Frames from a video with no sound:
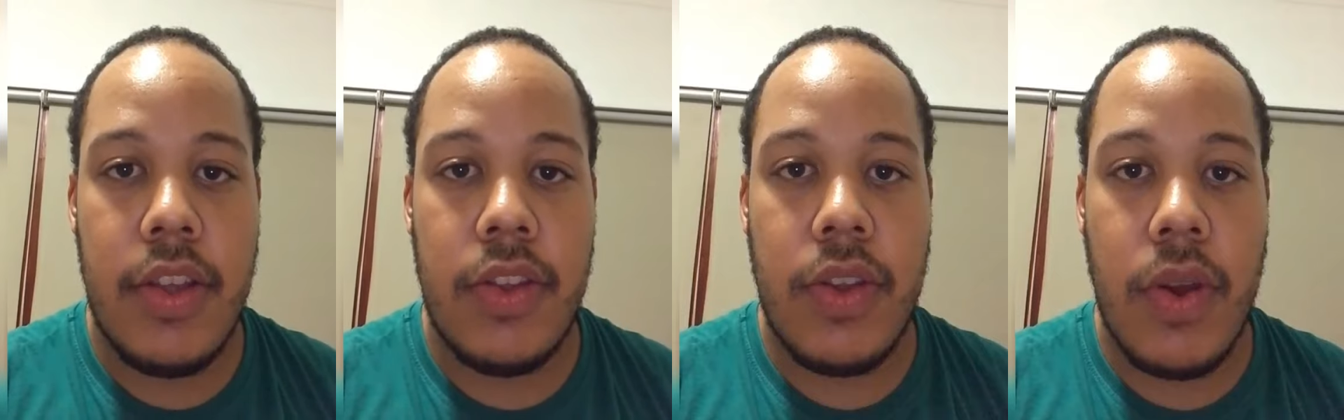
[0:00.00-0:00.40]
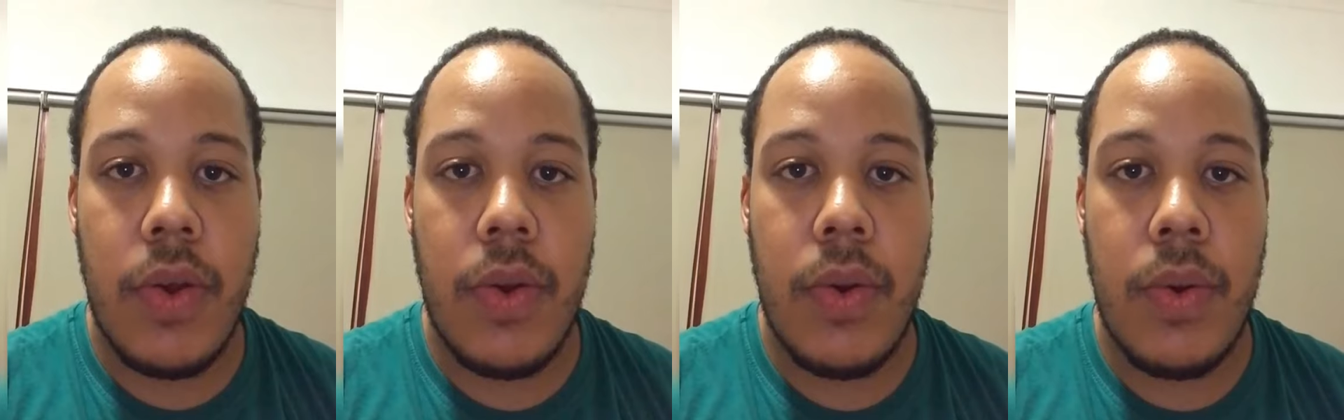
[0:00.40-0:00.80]

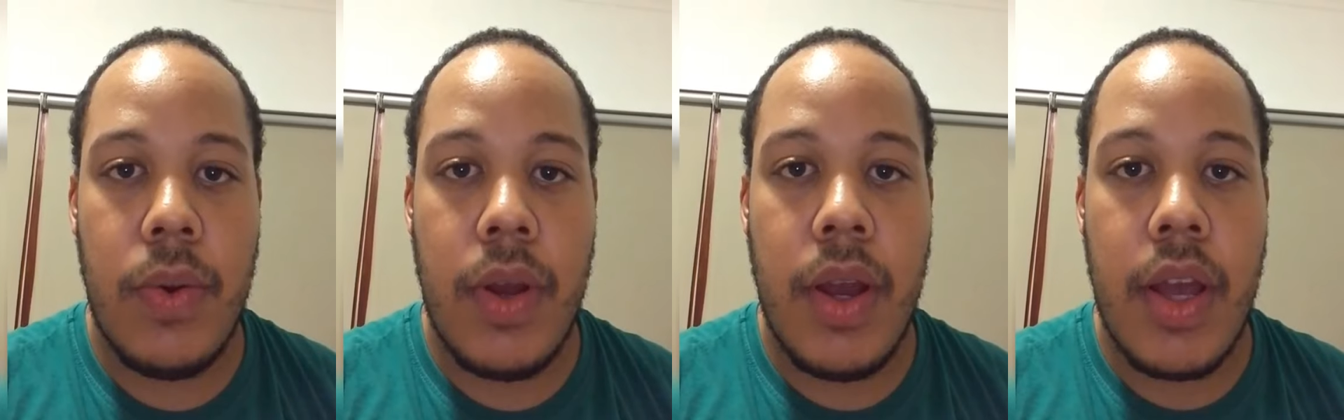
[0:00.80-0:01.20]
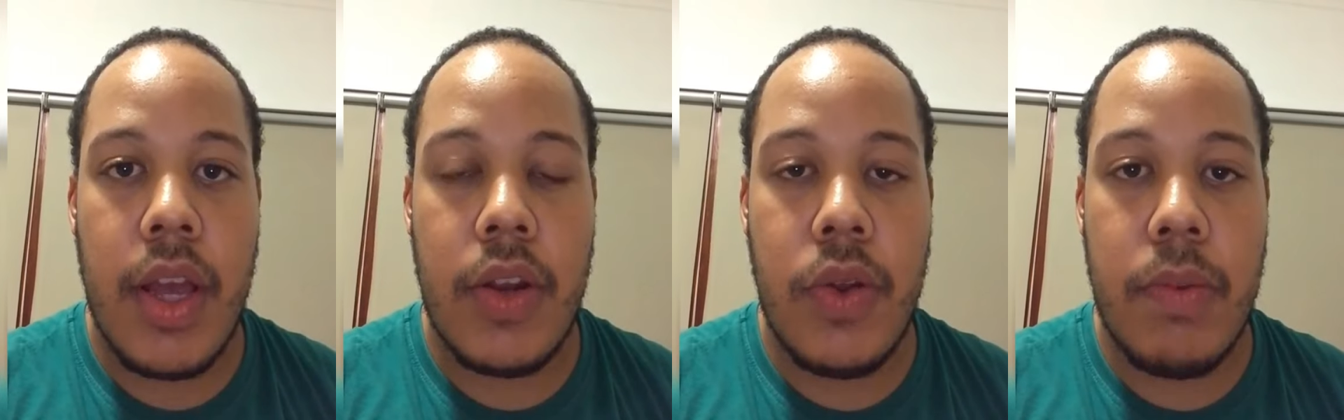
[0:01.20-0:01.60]
So
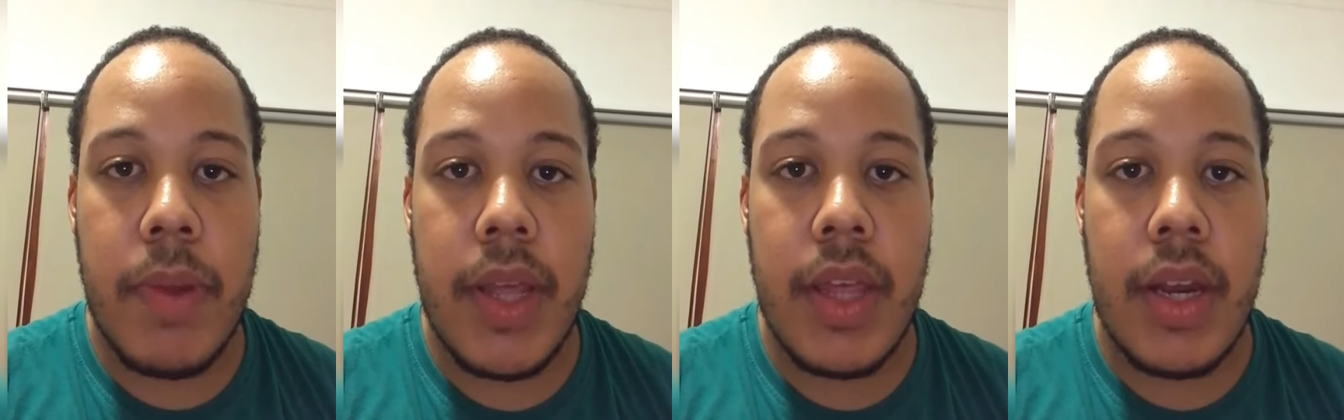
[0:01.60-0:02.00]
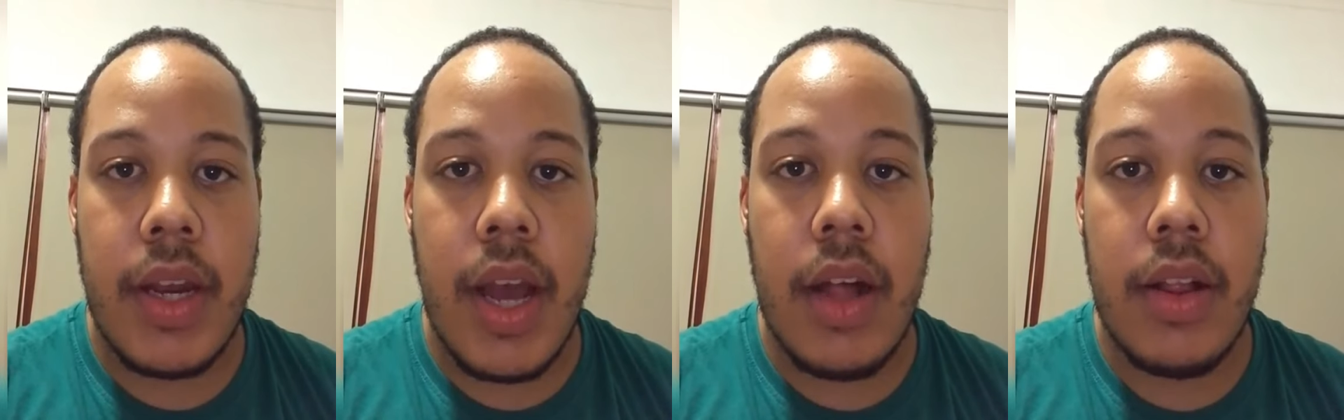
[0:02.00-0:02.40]
it could be that
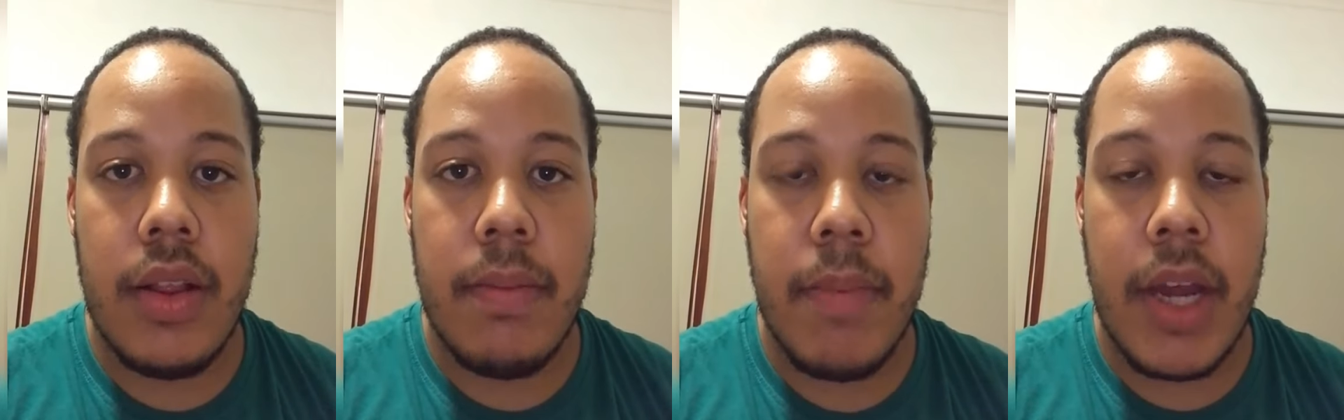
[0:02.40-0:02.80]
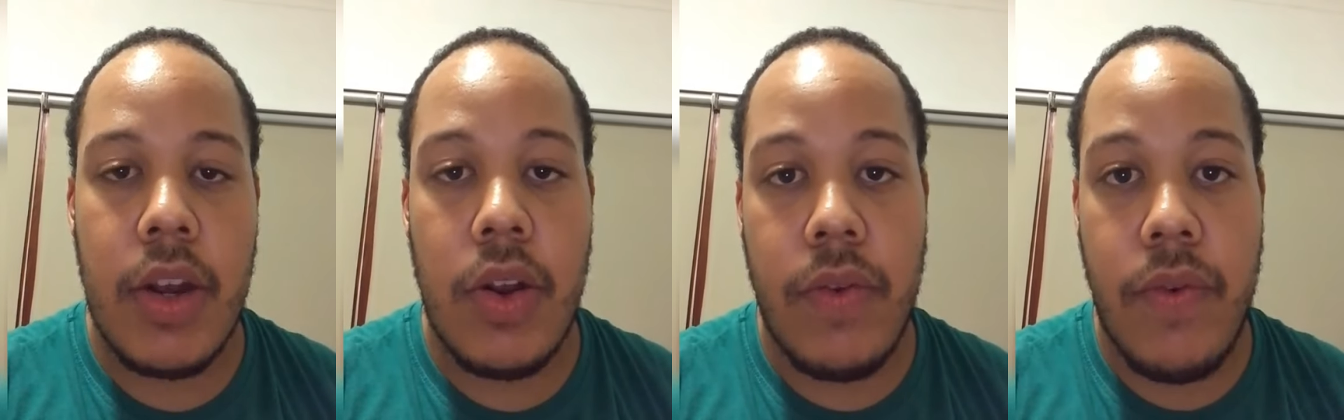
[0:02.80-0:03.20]
Al might
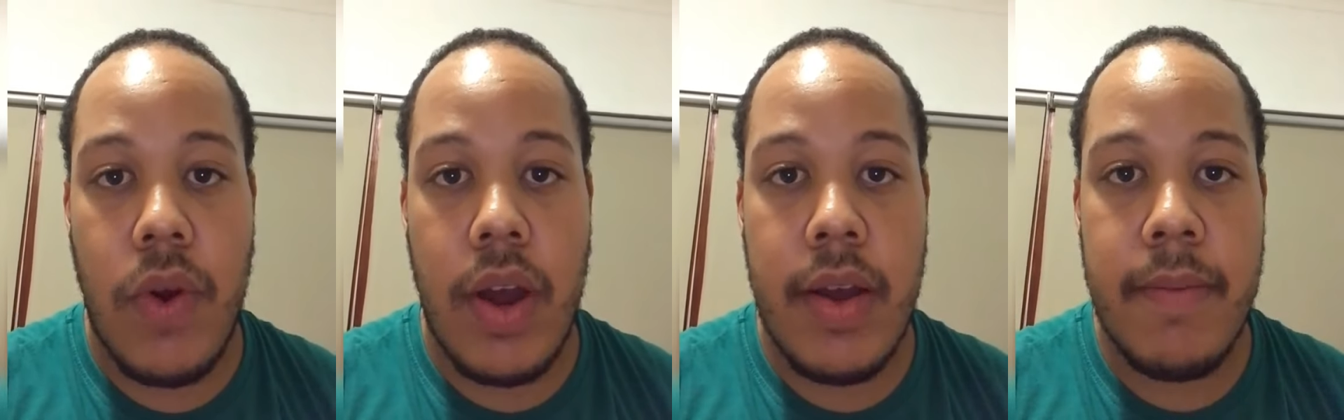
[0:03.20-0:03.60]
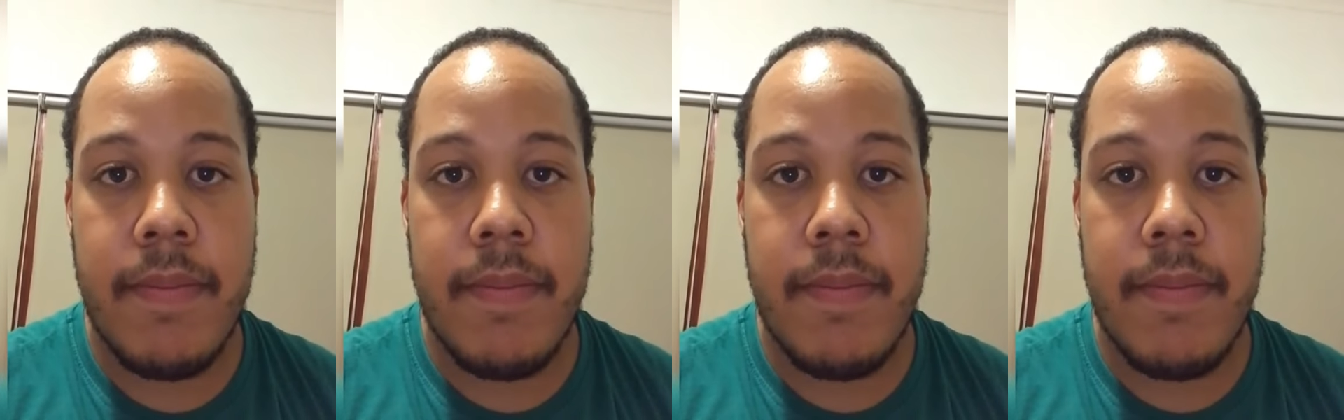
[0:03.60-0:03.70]
look for her.